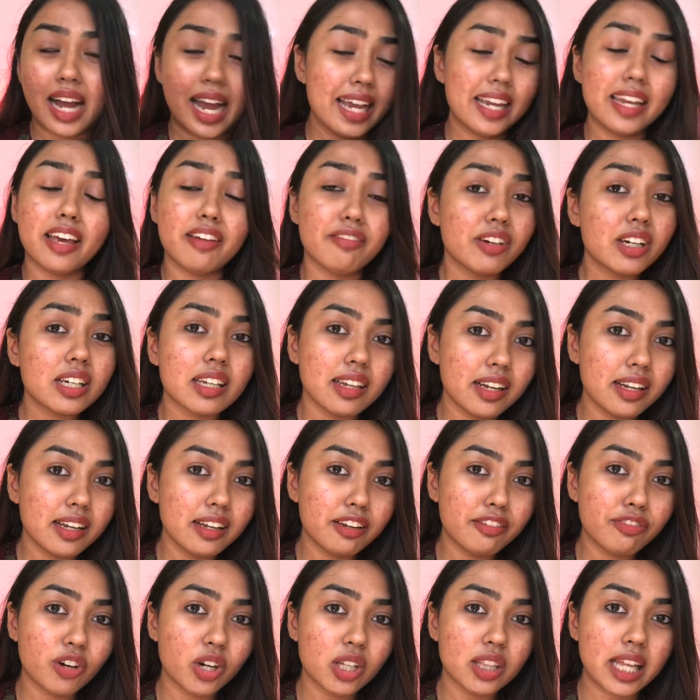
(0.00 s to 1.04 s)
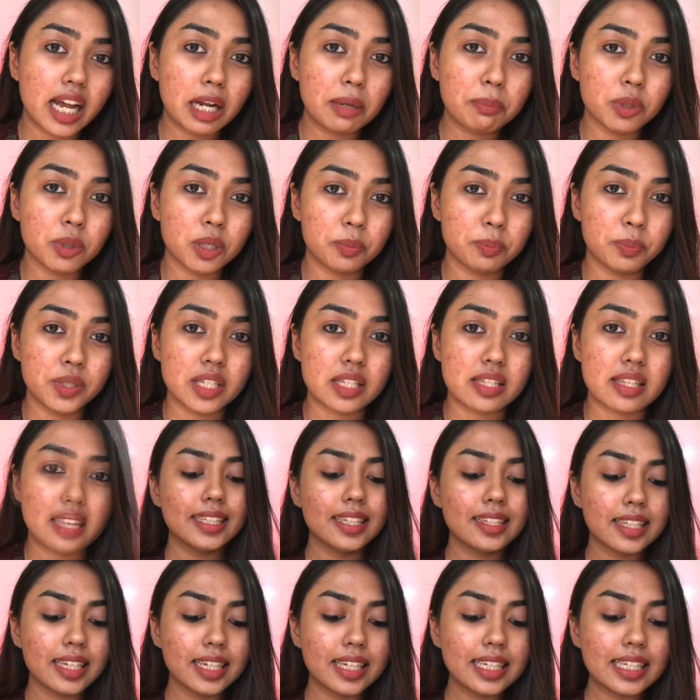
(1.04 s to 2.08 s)
I never did it for that purpose.
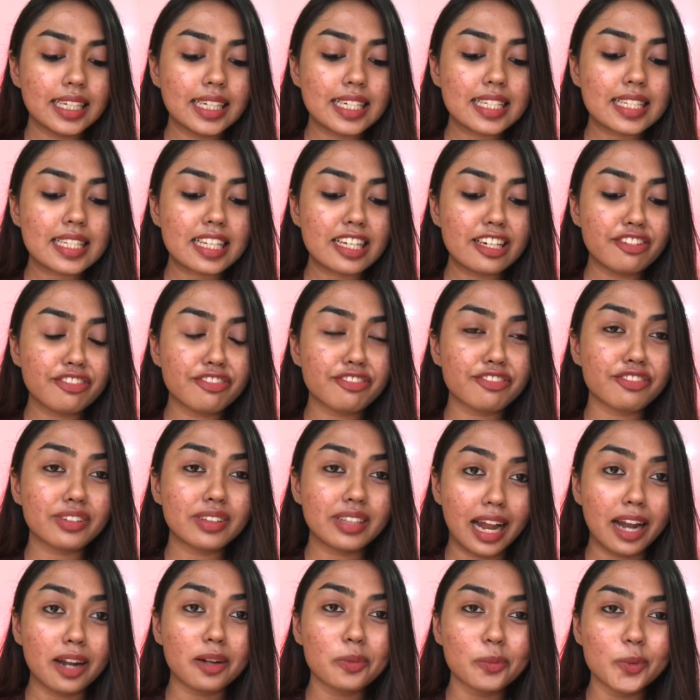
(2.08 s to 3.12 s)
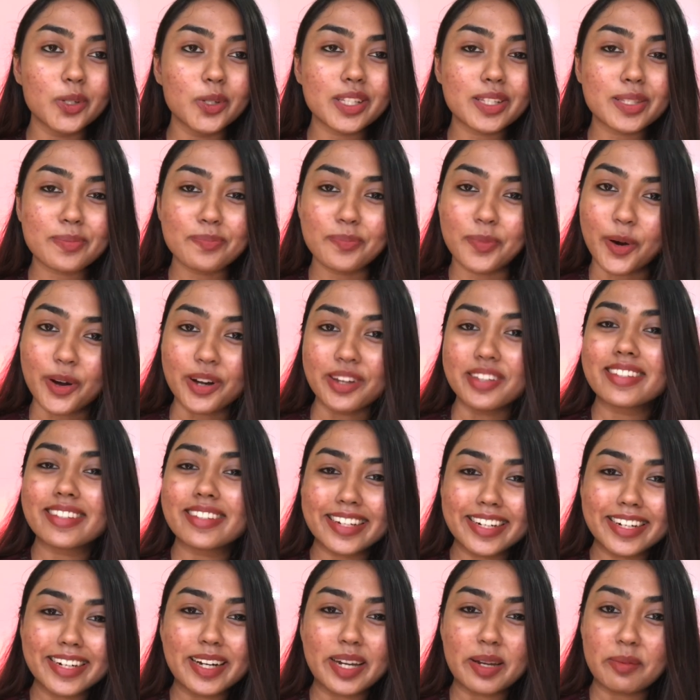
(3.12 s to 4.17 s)
And the thing is, if that was
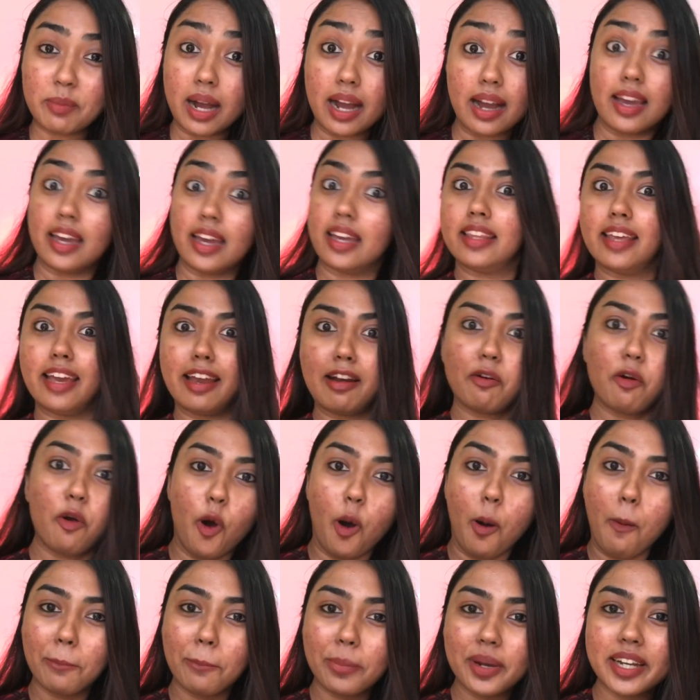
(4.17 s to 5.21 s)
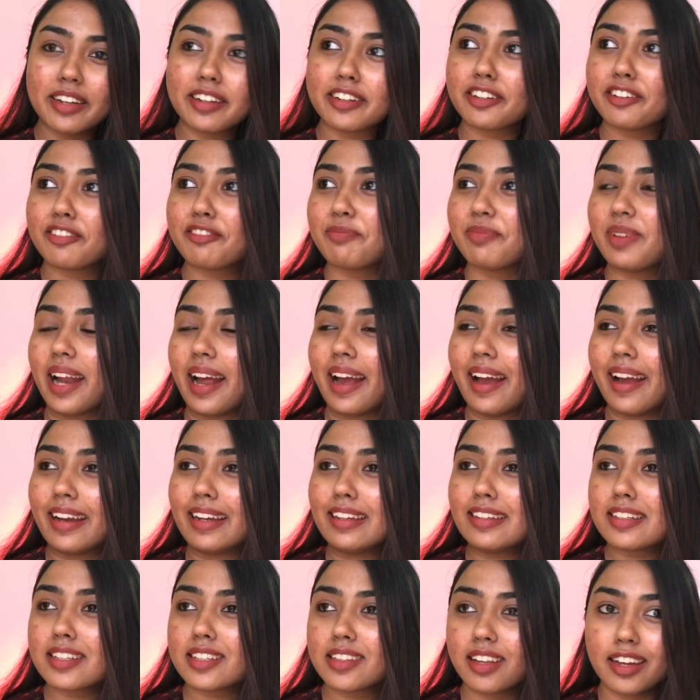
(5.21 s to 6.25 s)
sponsored by their competitive
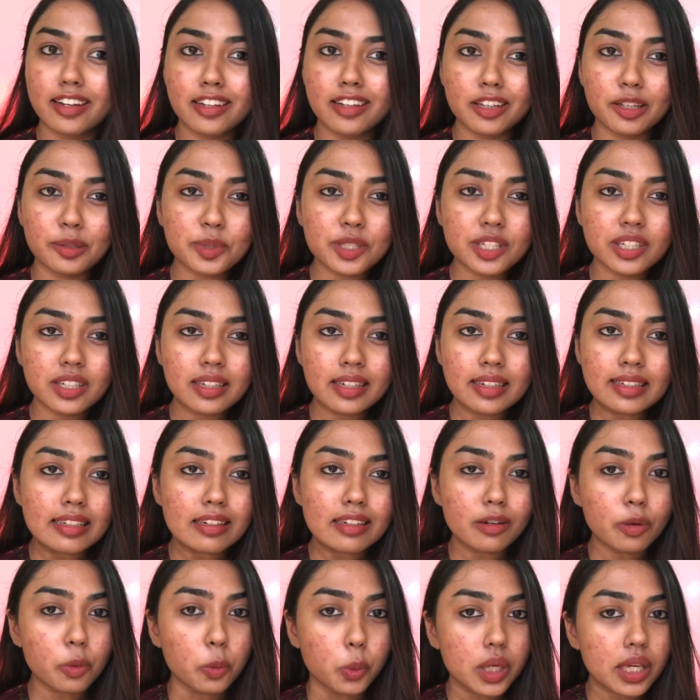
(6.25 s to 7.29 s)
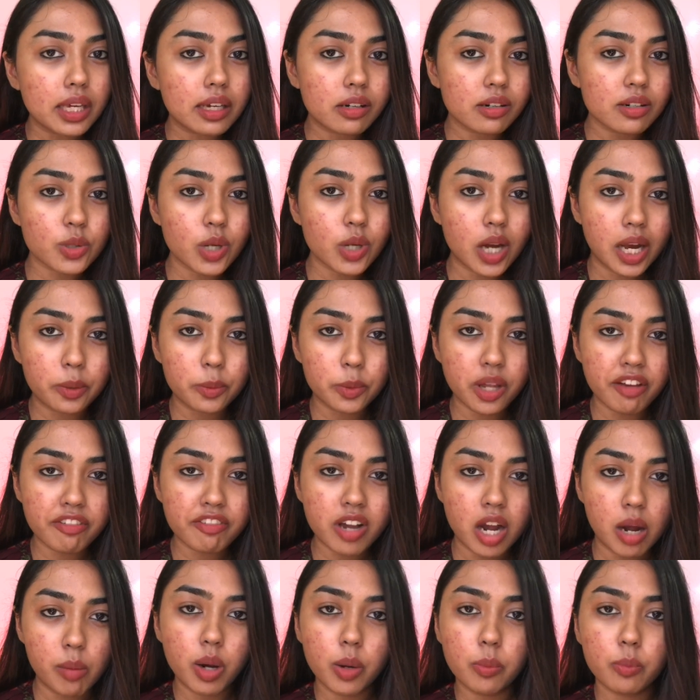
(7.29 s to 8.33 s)
brands, then immediately in a week or so, I would
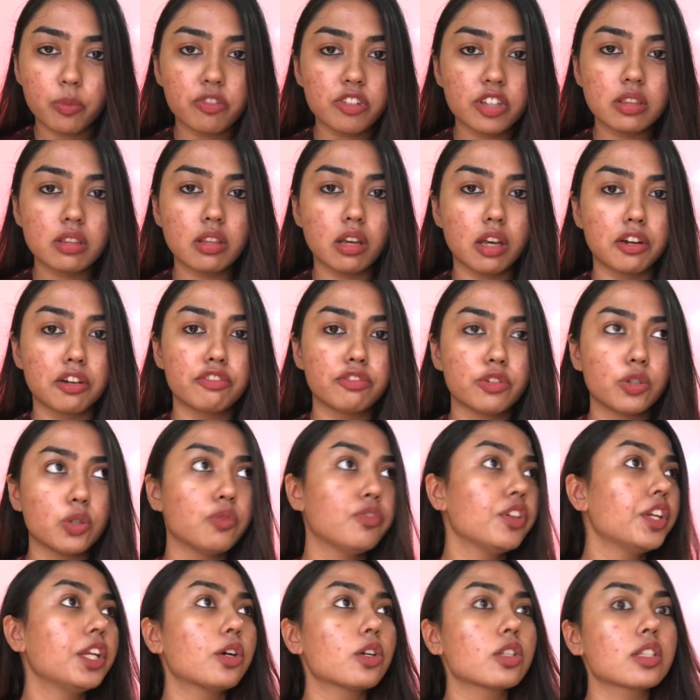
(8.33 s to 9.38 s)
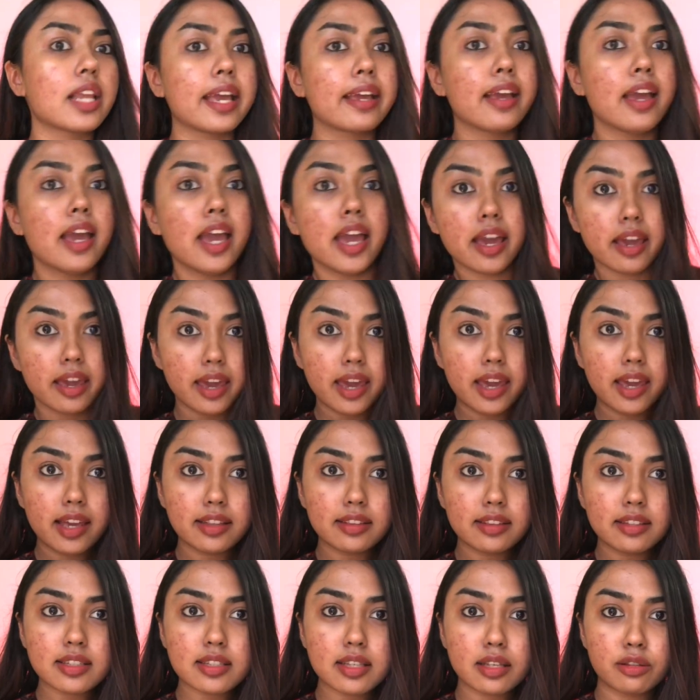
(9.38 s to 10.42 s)
have come up with review videos like, hey,
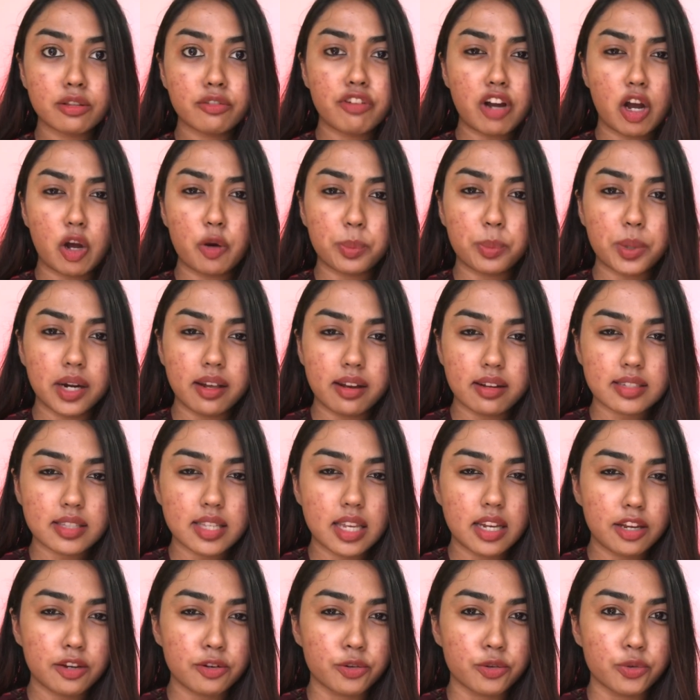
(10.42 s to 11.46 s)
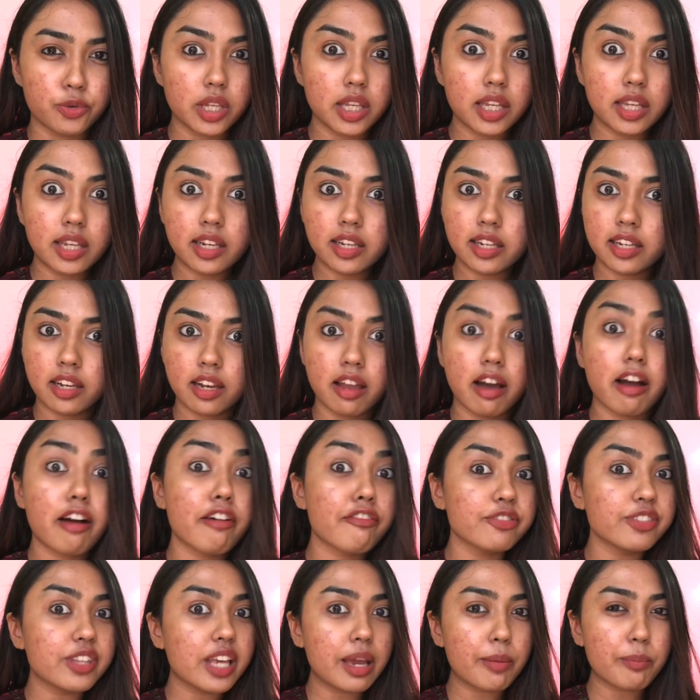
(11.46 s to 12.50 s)
these are the wow products and I really
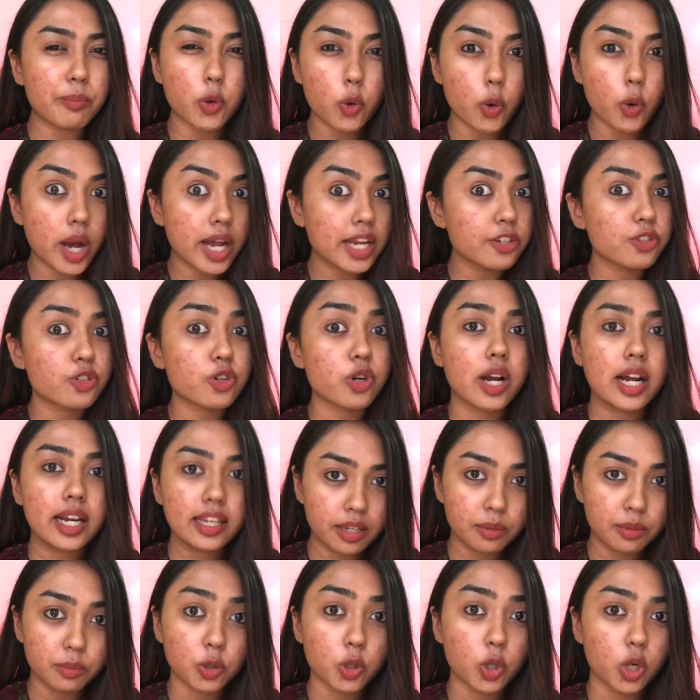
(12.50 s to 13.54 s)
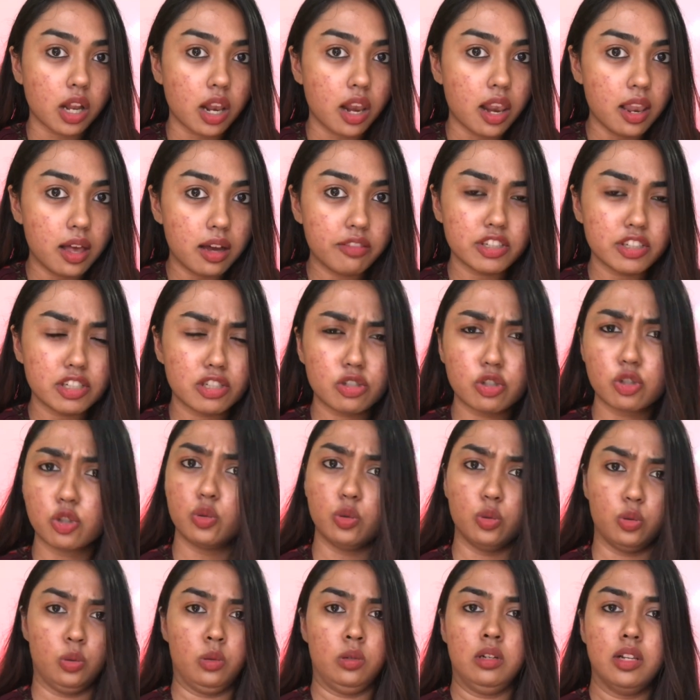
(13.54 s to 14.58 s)
love them. Go and try them. You're gonna love it
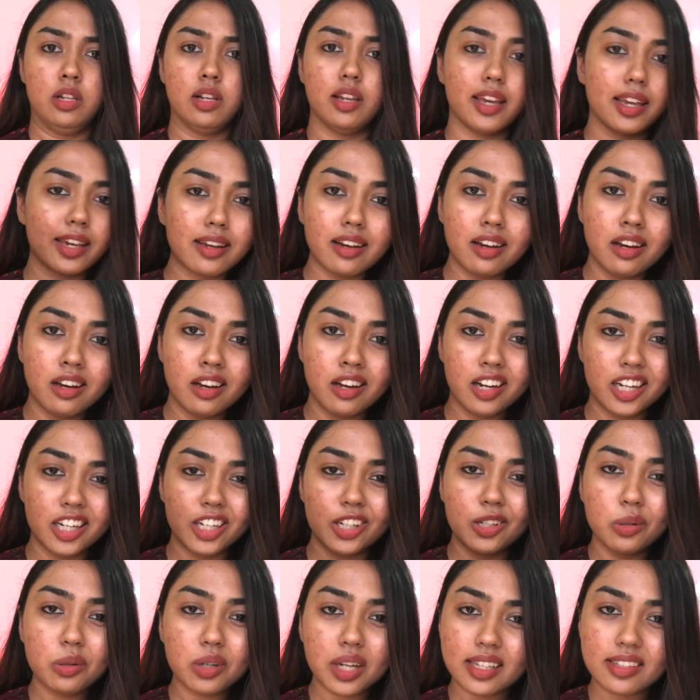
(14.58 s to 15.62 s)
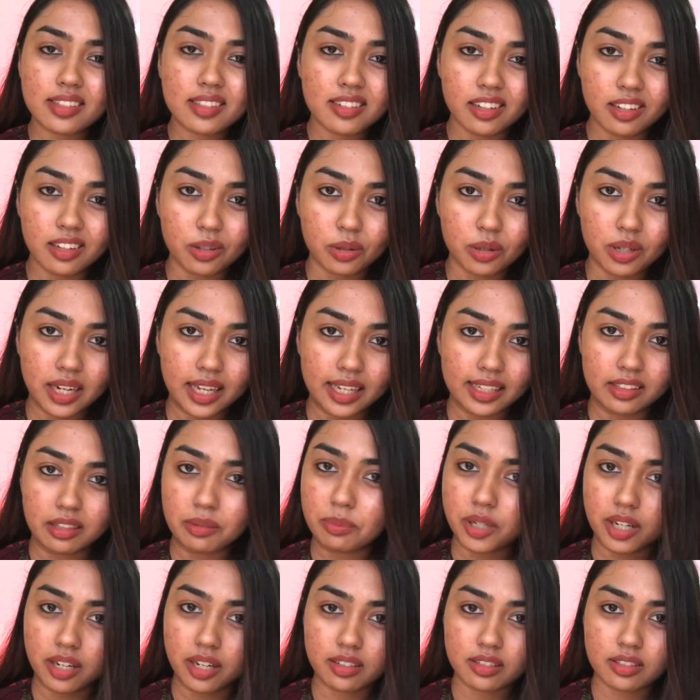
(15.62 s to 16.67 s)
too. Like, dude, I still don't like their
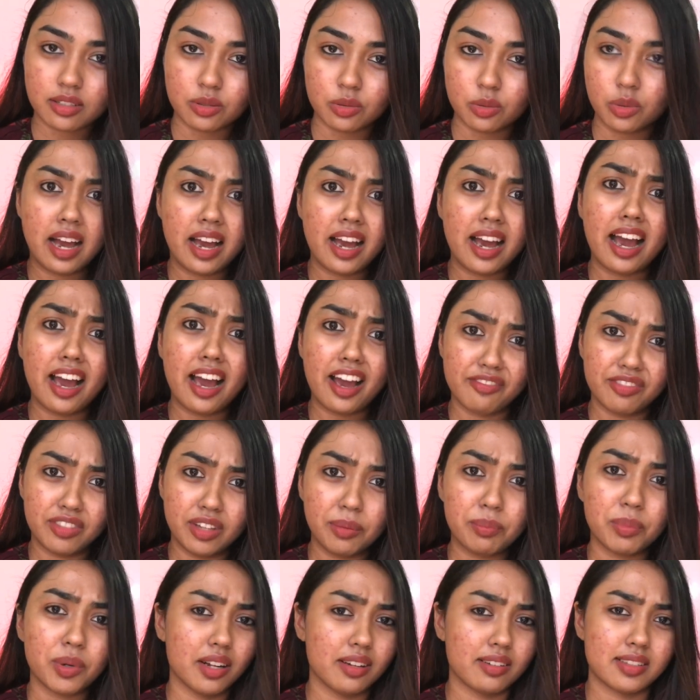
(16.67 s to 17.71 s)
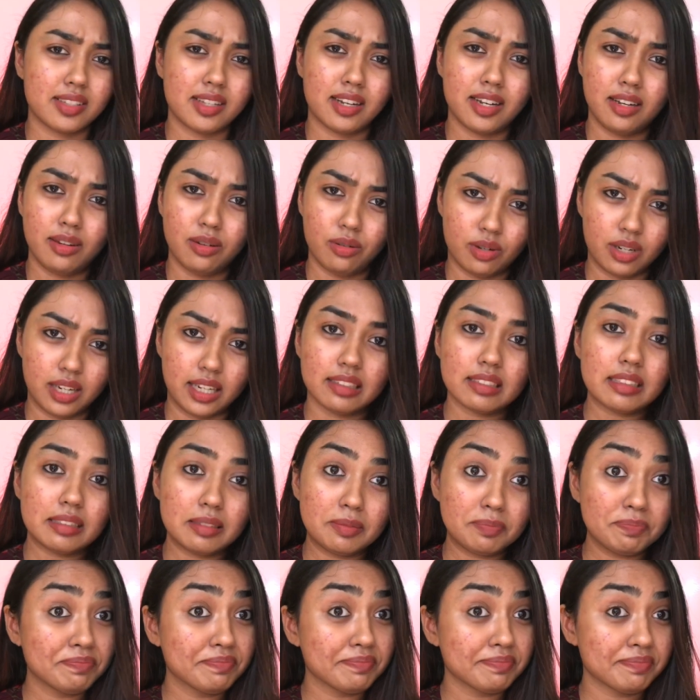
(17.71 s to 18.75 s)
products too. I have their products and I don't like
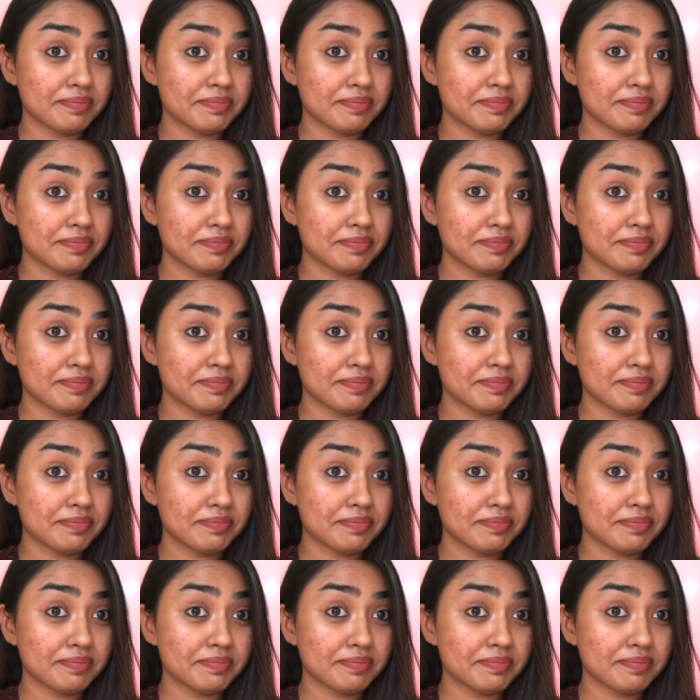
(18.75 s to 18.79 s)
them.